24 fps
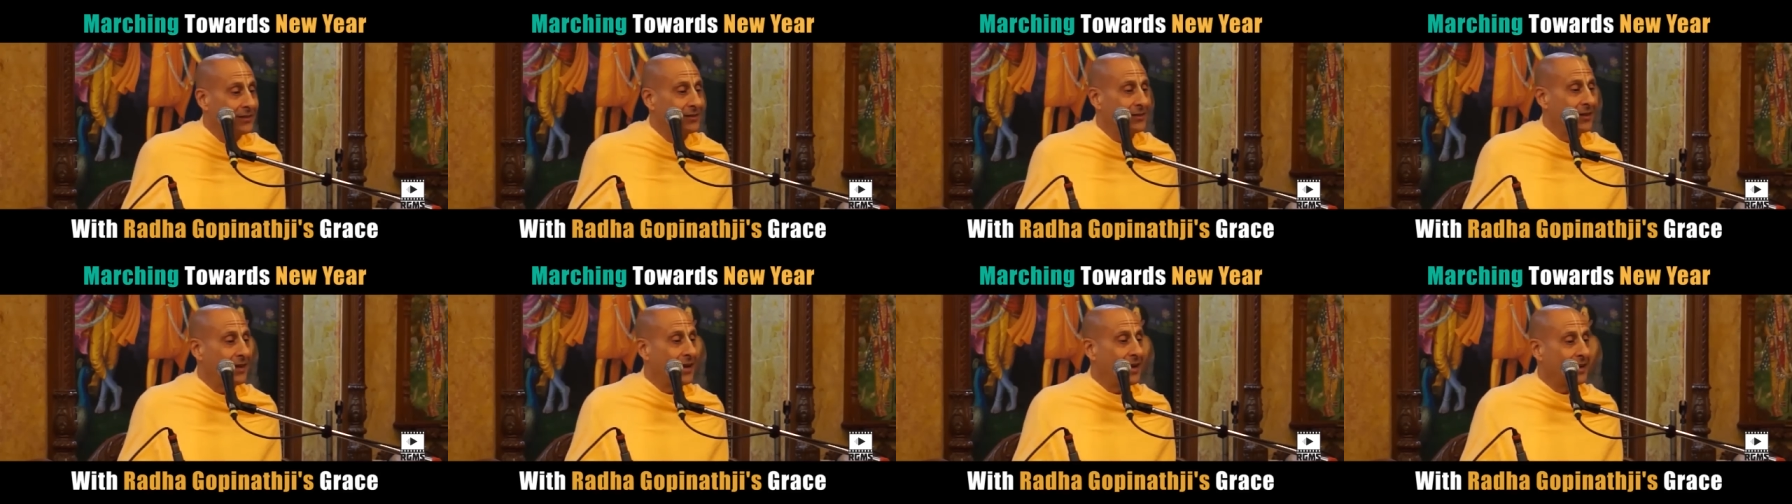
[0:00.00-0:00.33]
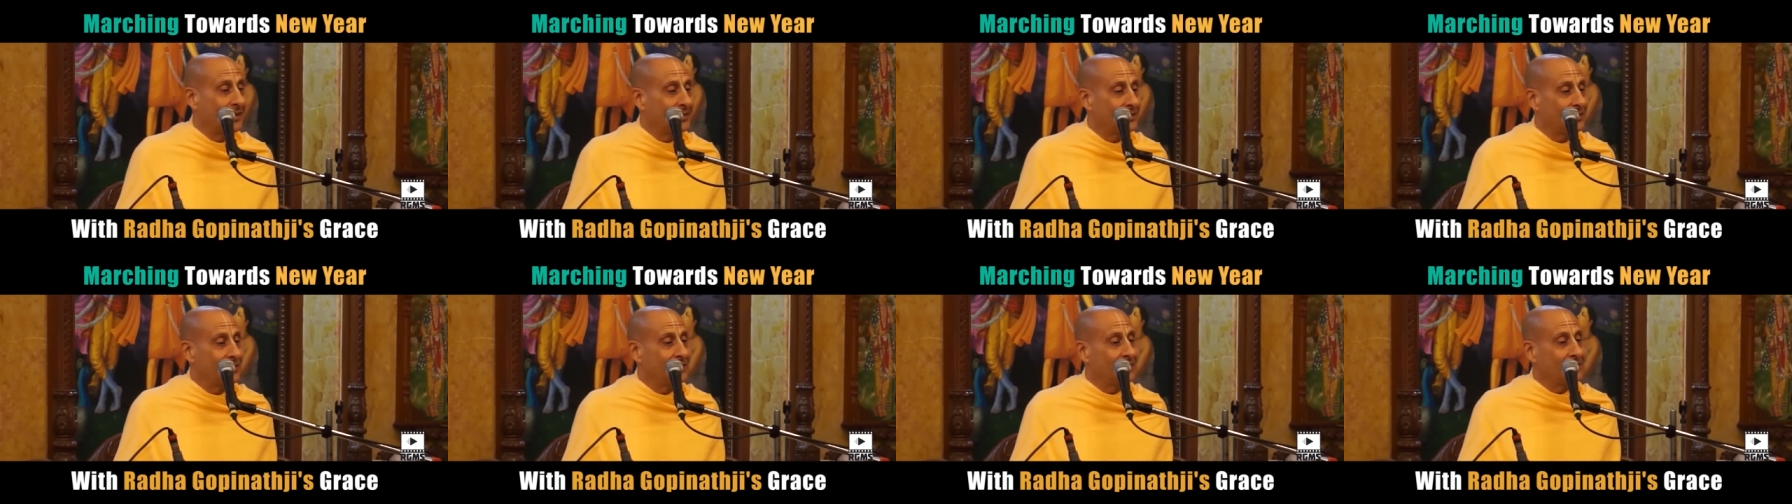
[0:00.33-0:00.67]
to
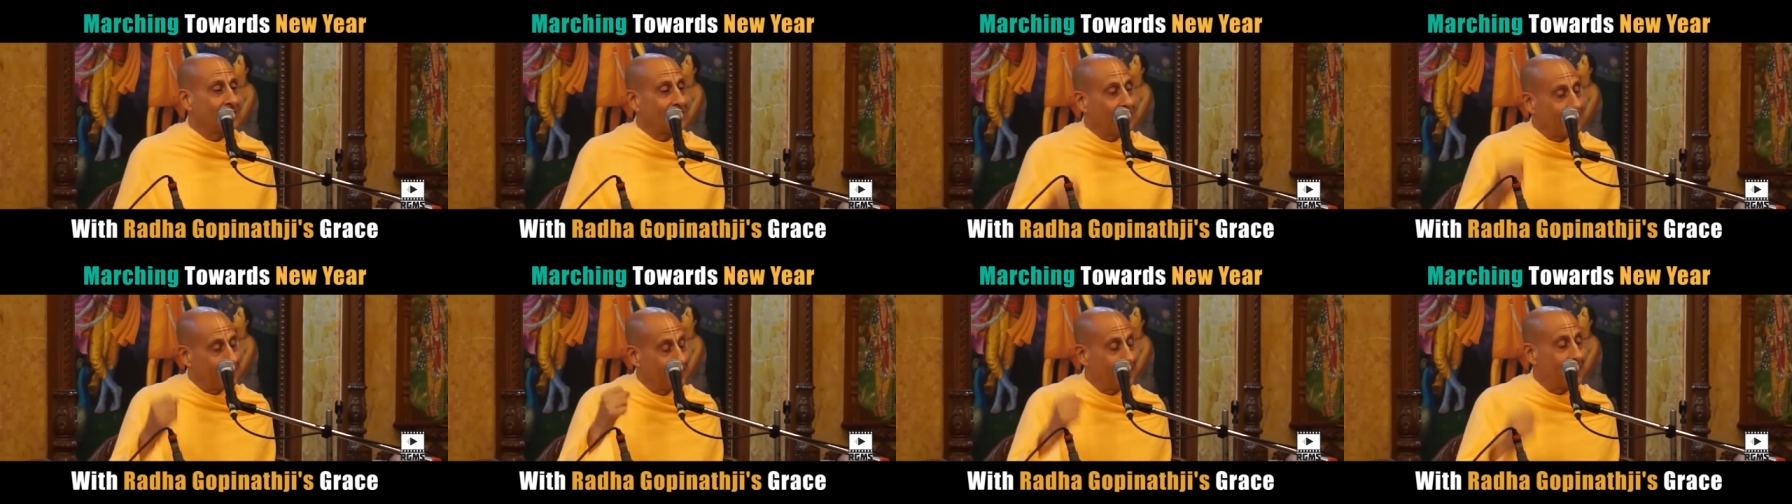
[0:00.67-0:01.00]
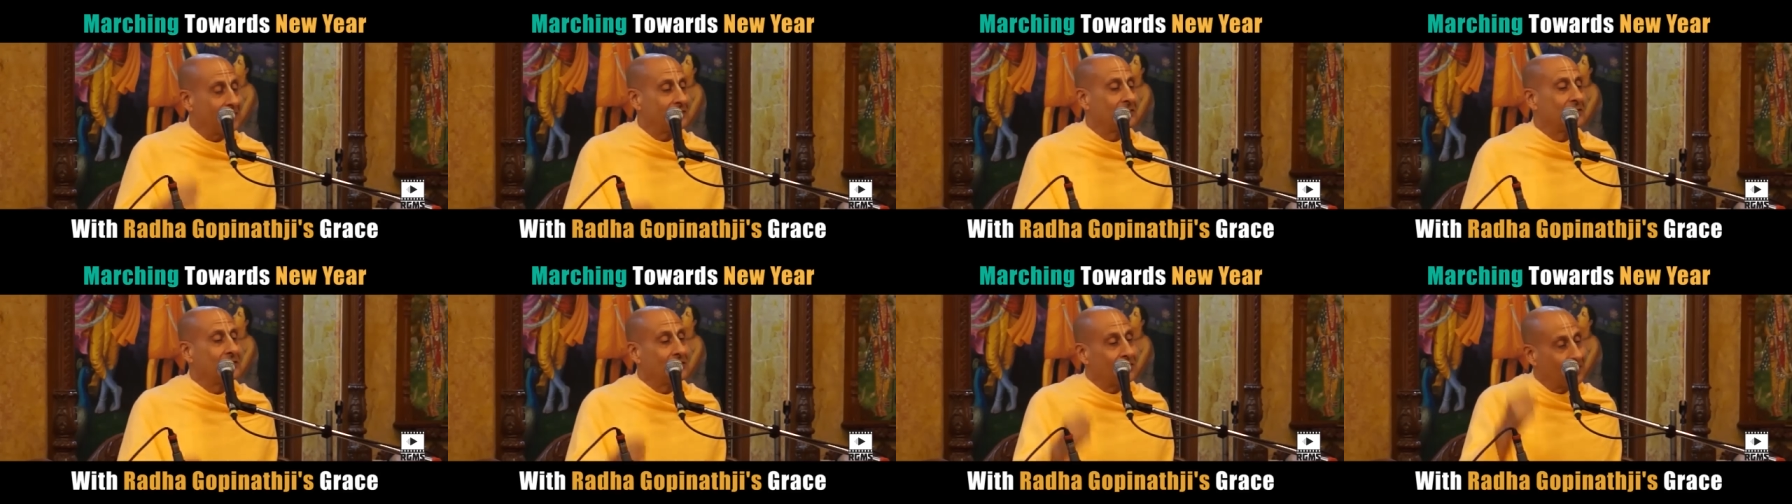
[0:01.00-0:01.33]
actually say,
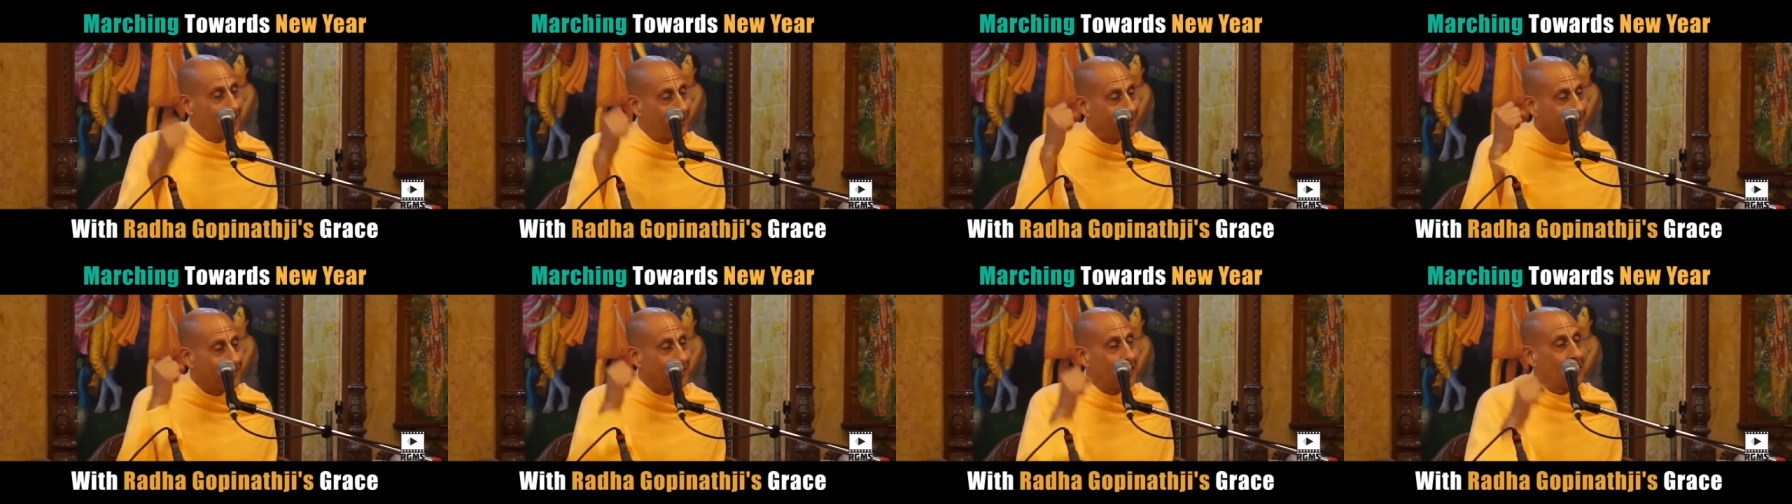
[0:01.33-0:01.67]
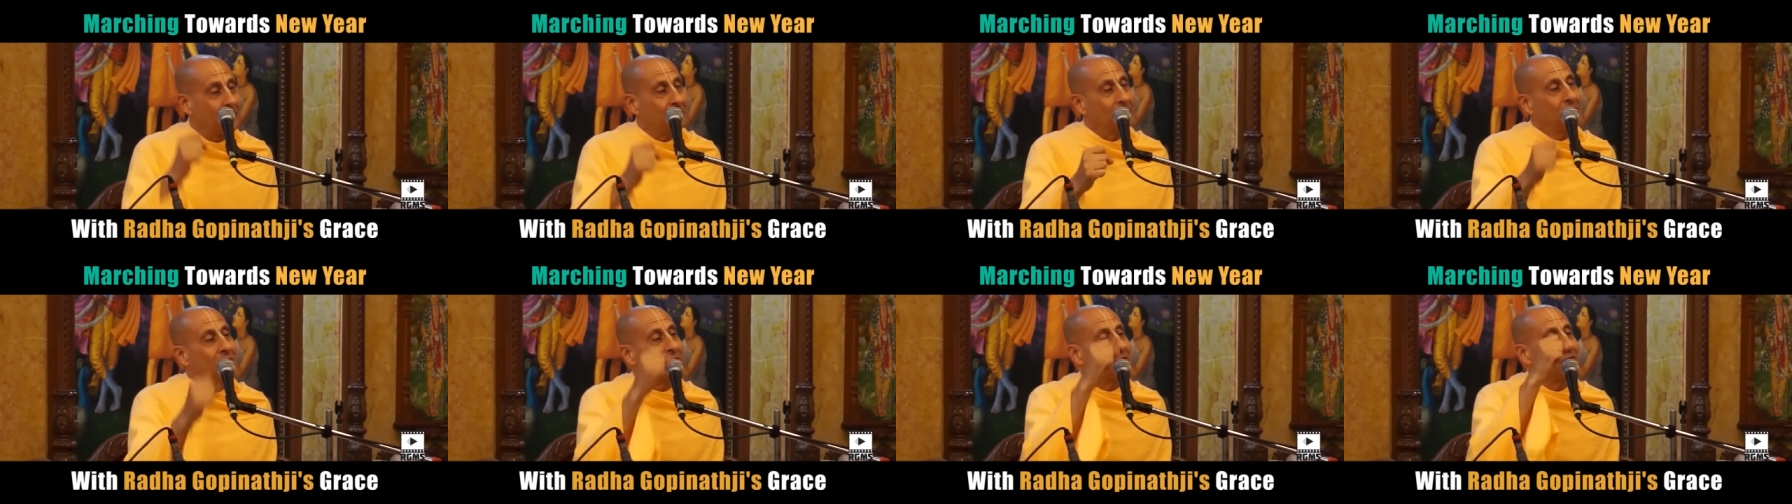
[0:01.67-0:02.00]
yes,
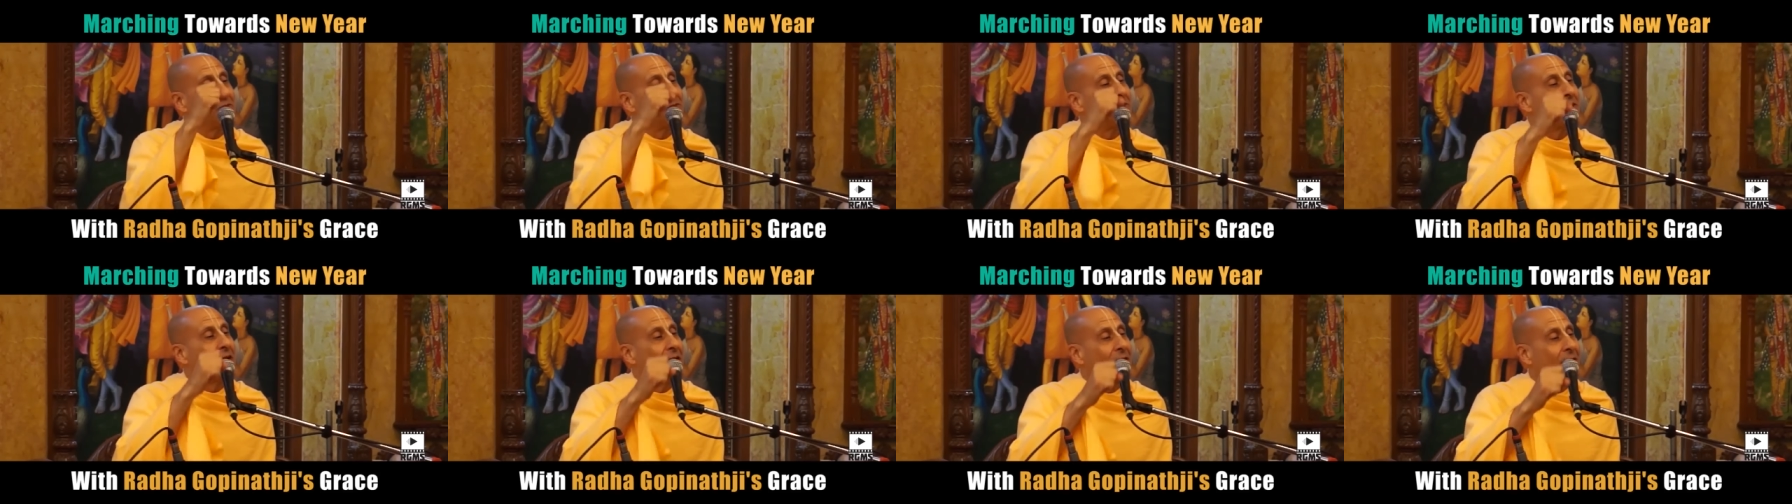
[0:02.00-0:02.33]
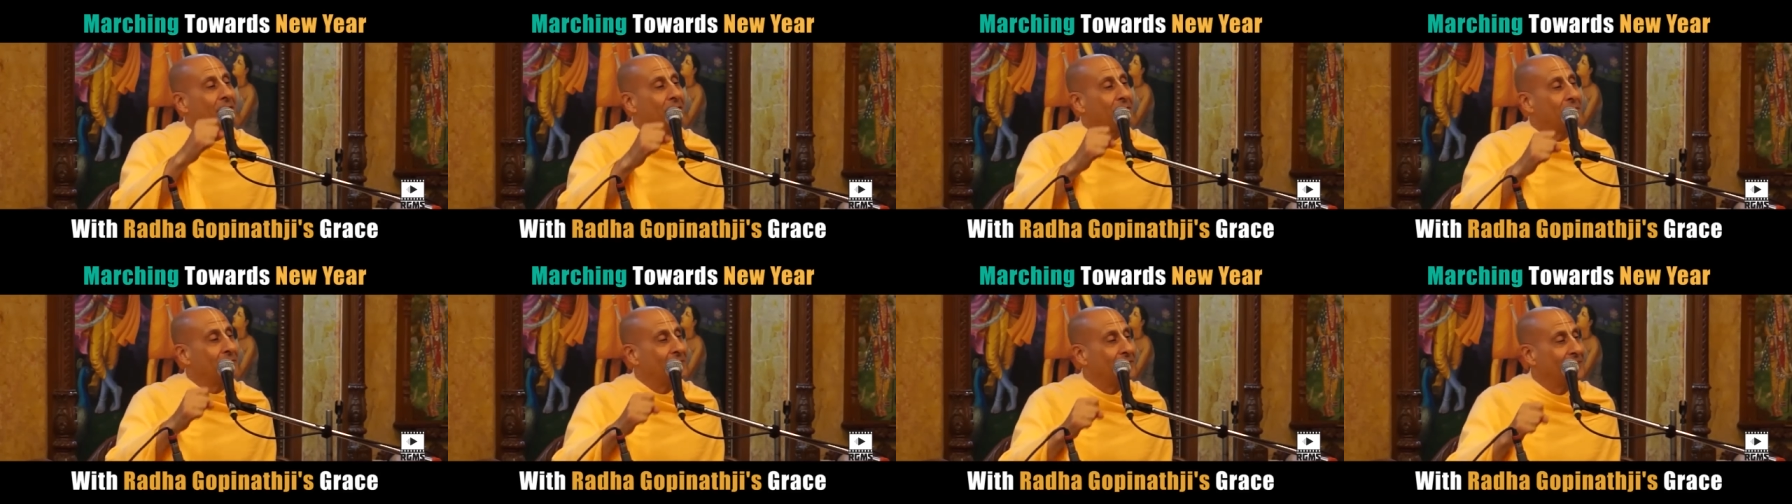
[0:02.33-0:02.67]
now is the
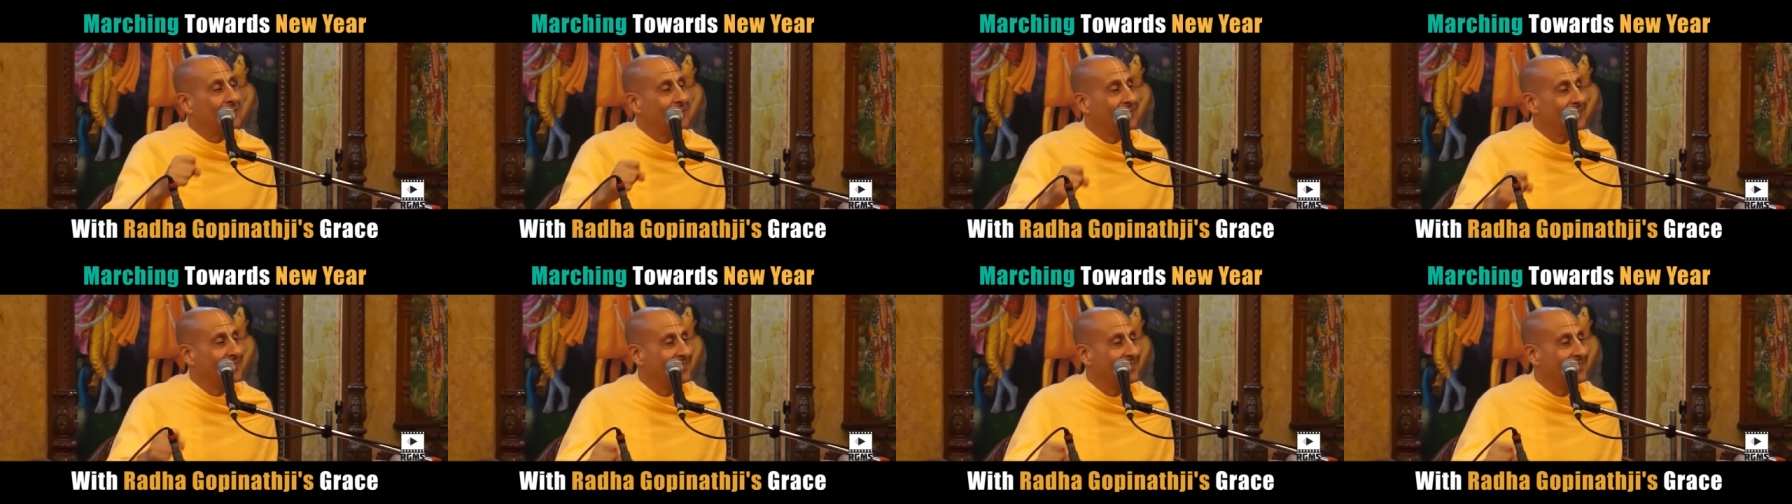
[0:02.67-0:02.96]
time.